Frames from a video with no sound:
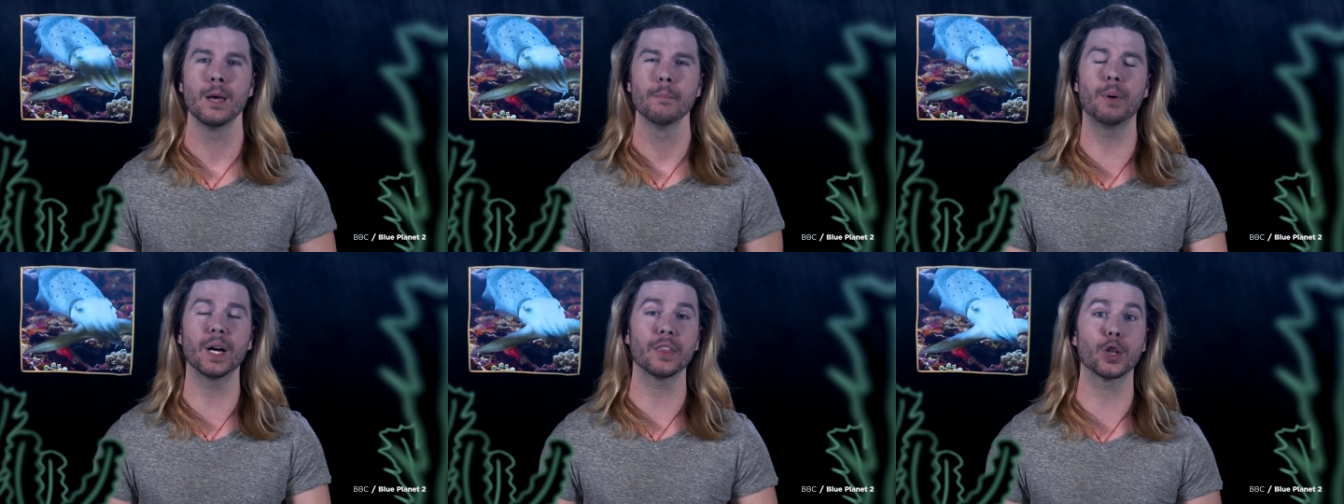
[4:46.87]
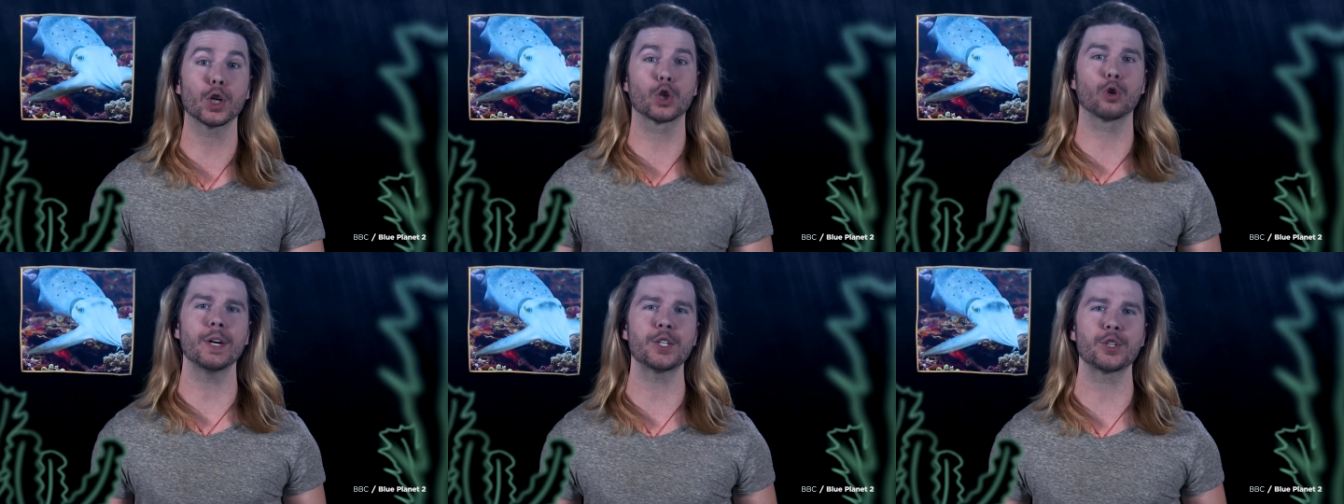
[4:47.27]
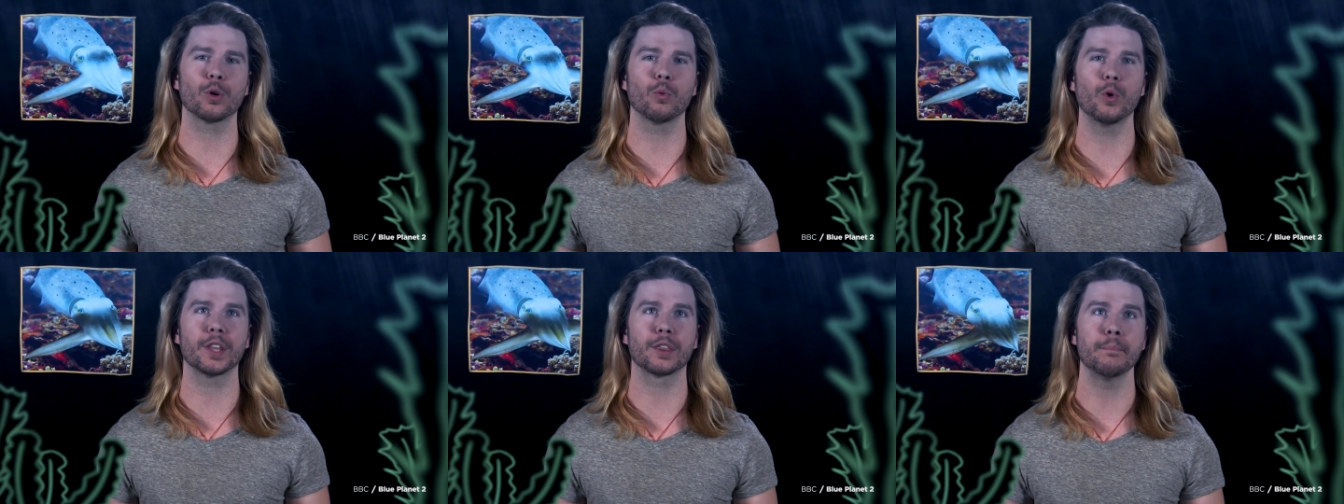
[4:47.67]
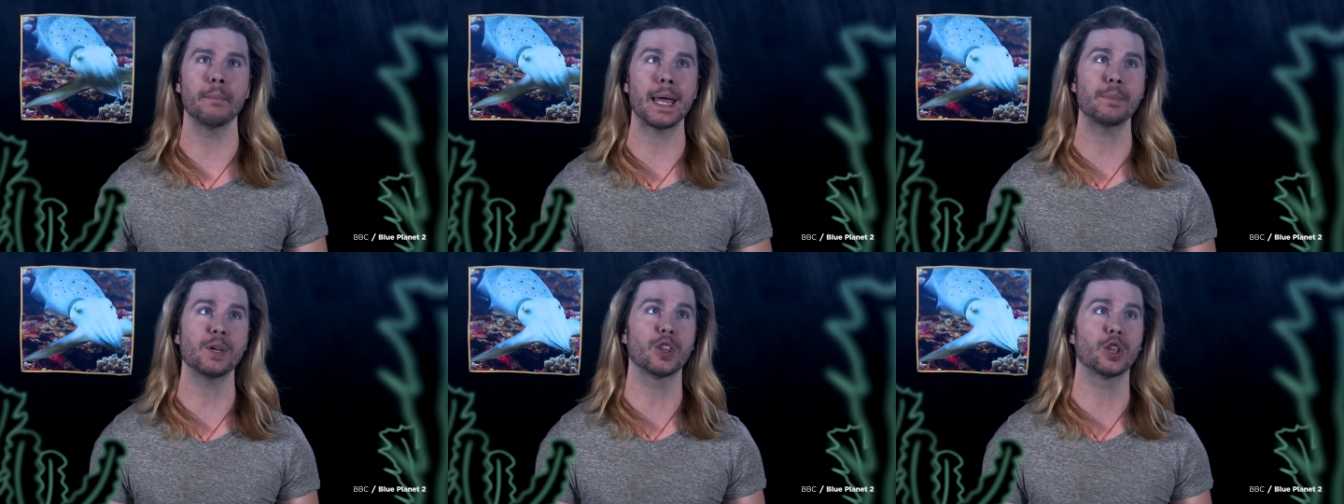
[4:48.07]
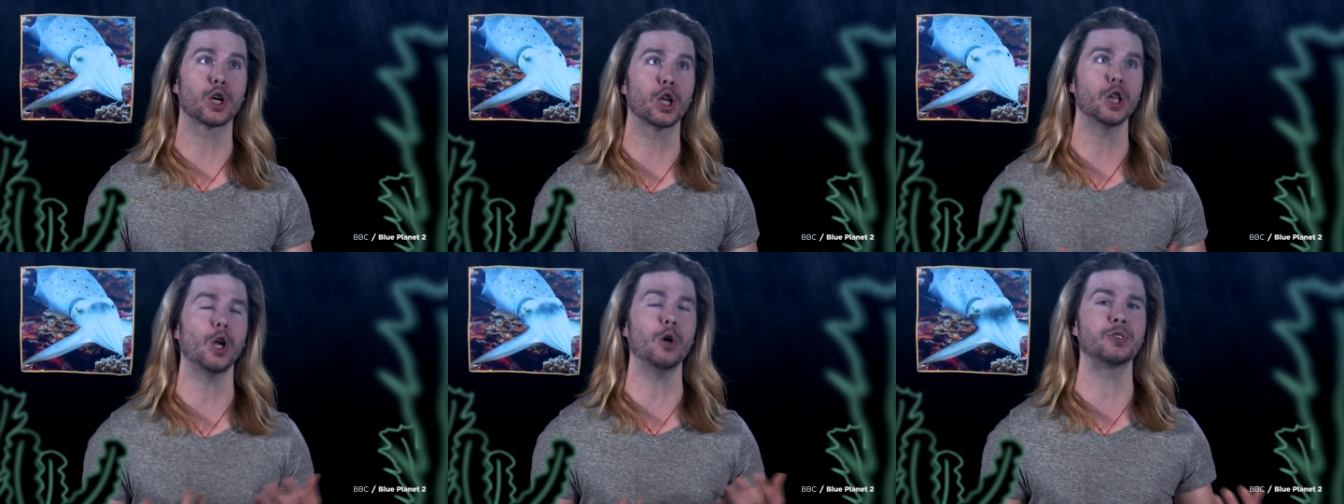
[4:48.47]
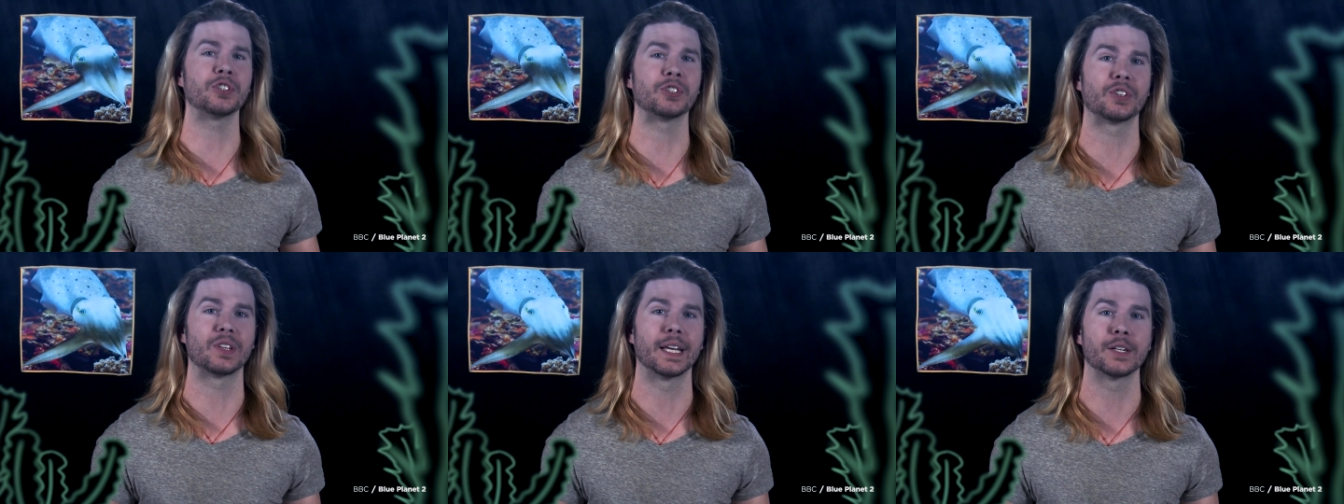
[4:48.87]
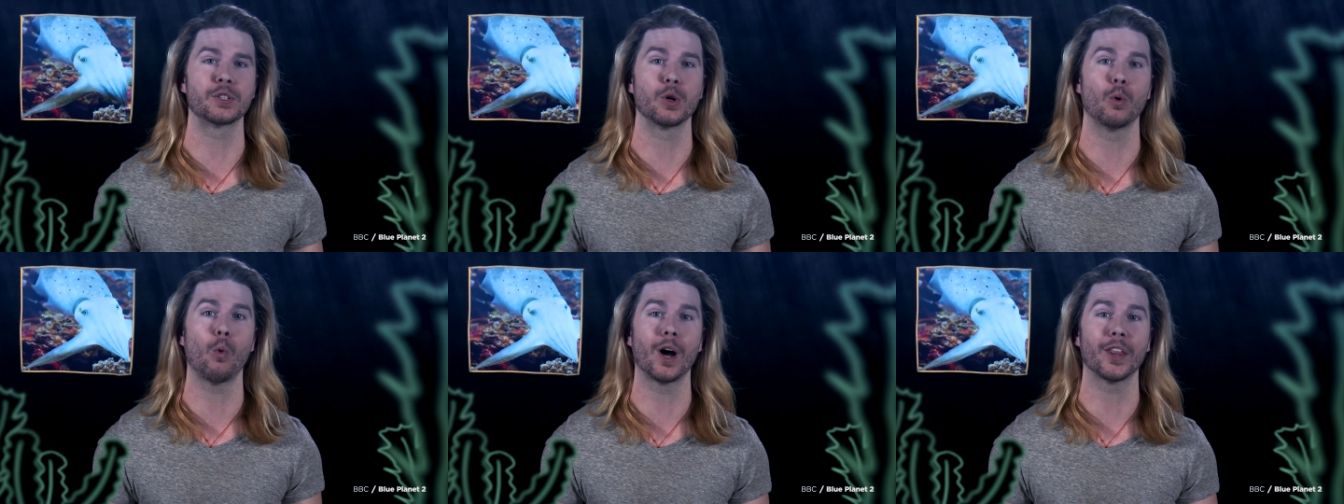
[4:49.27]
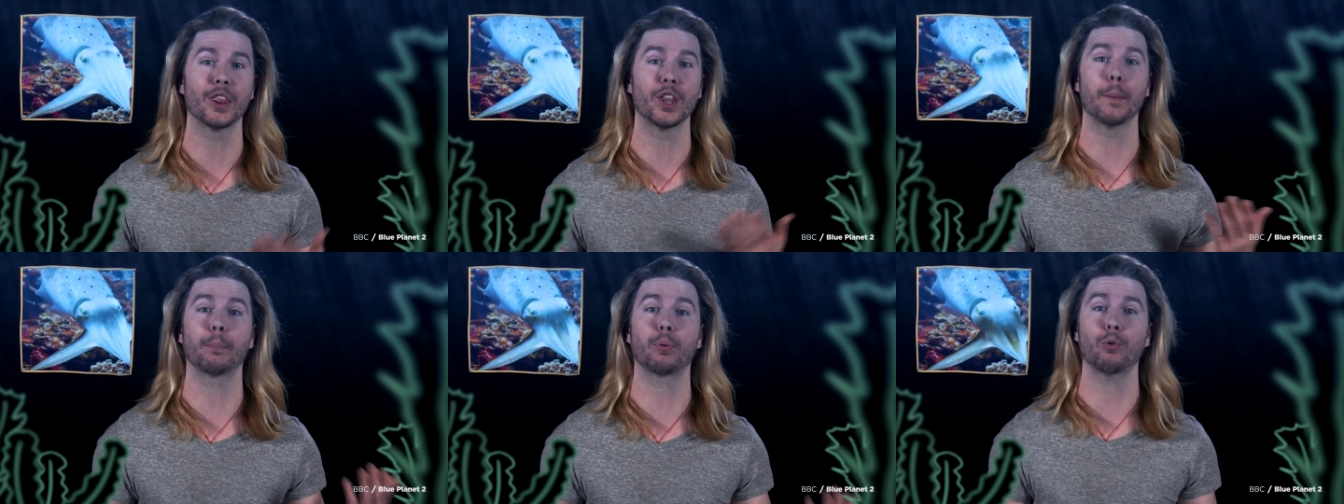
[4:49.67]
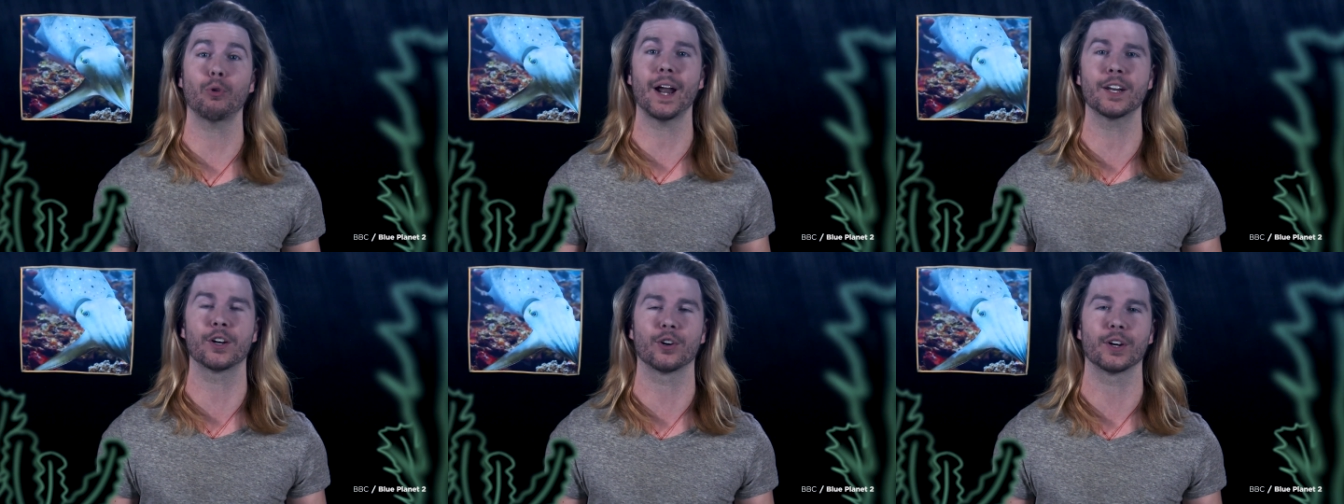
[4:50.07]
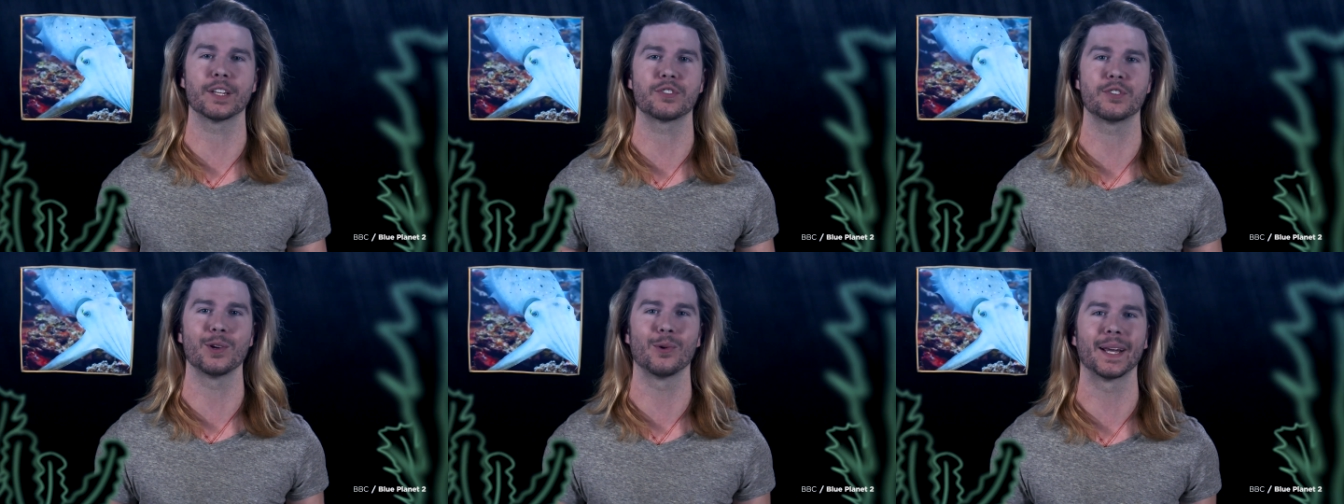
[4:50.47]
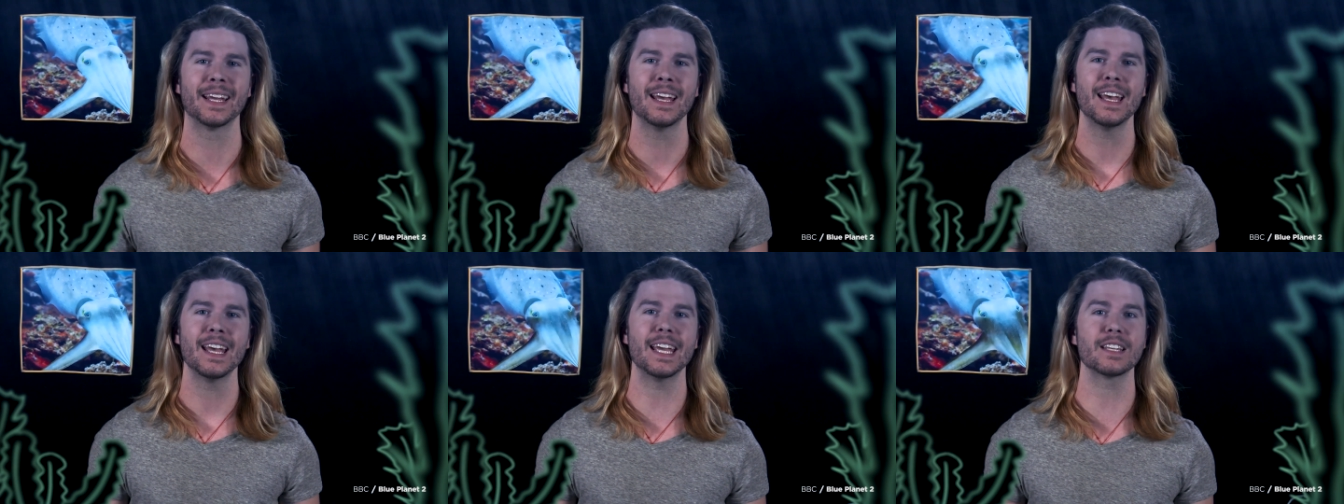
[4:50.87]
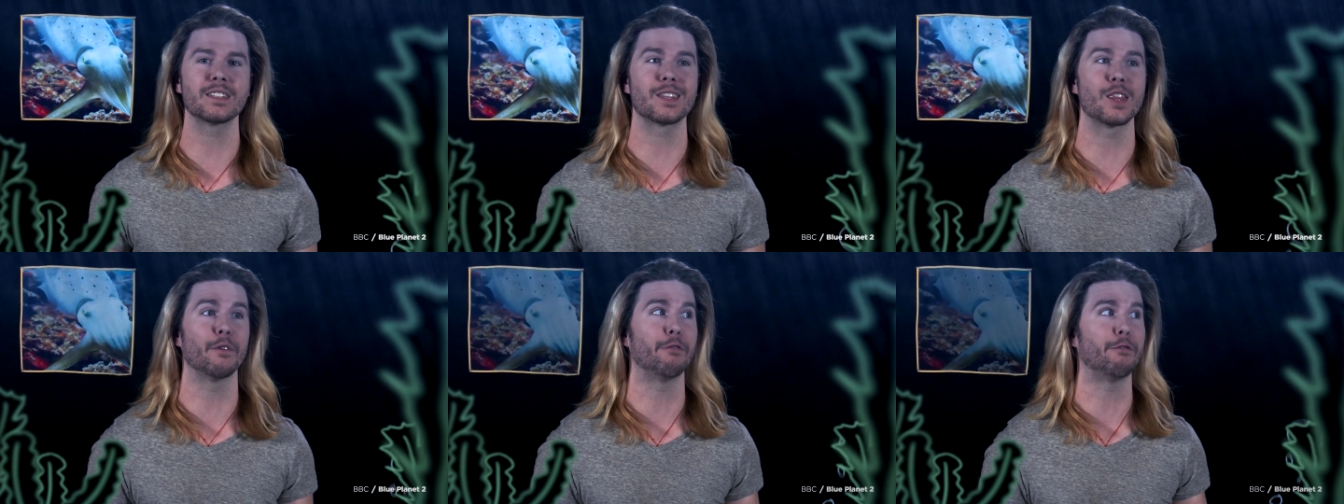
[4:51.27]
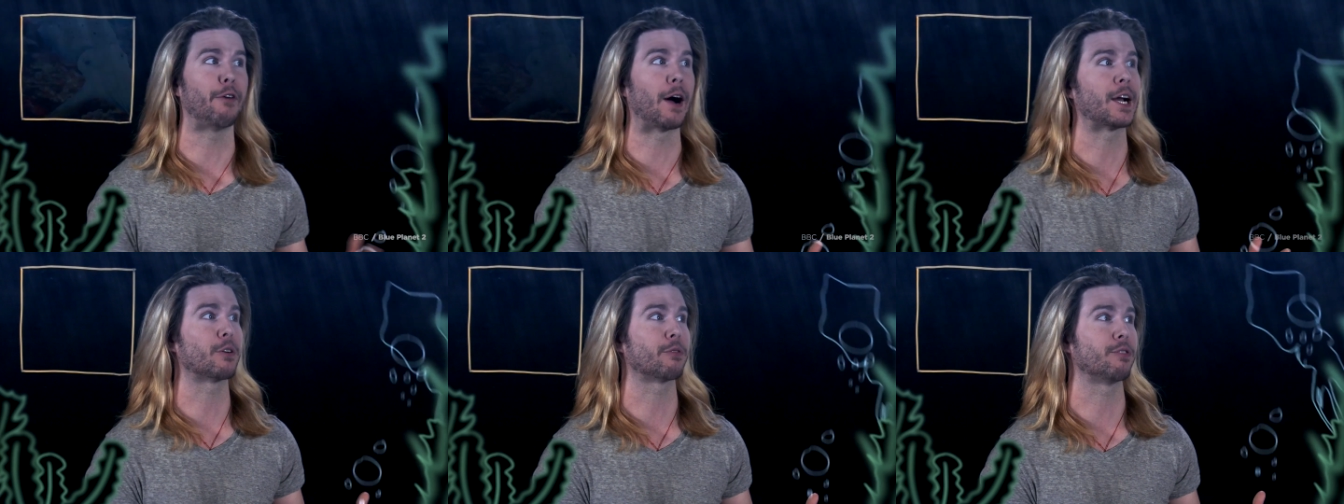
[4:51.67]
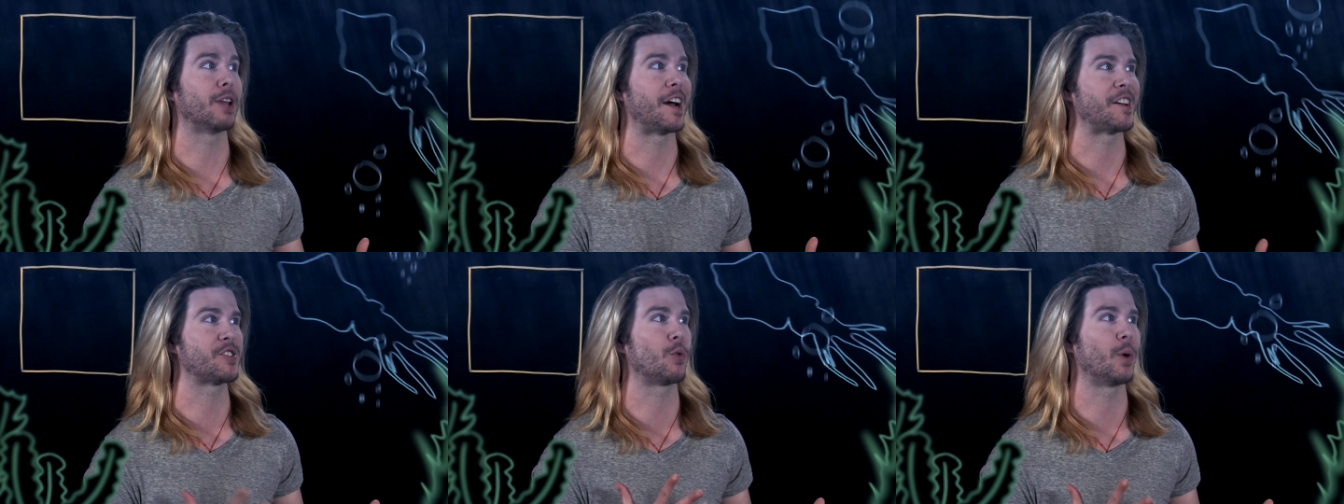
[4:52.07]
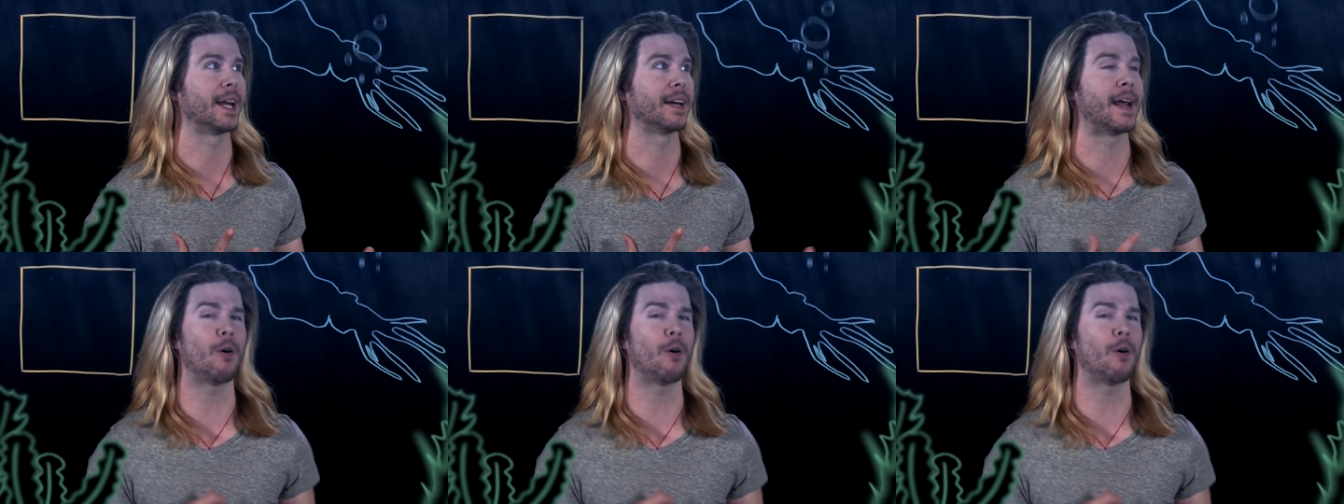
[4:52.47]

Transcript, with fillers: But the creature with maybe the closest thing to what the predator is doing is the firefly squid.